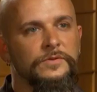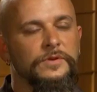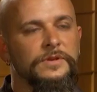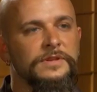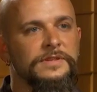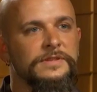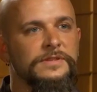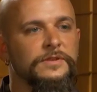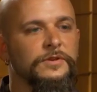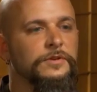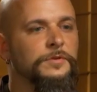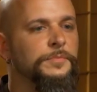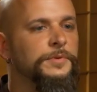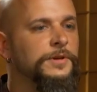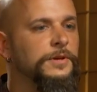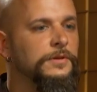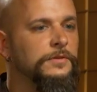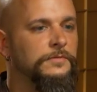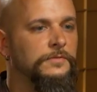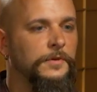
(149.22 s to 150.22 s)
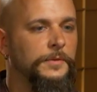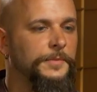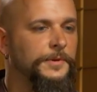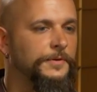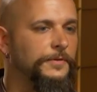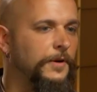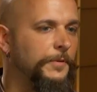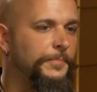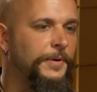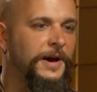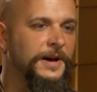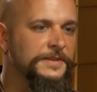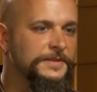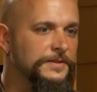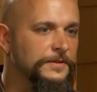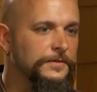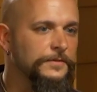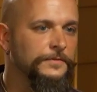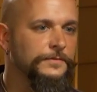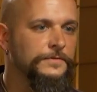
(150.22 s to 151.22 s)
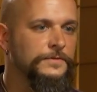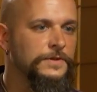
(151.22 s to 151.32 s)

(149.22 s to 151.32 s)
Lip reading: consider it to be, a positive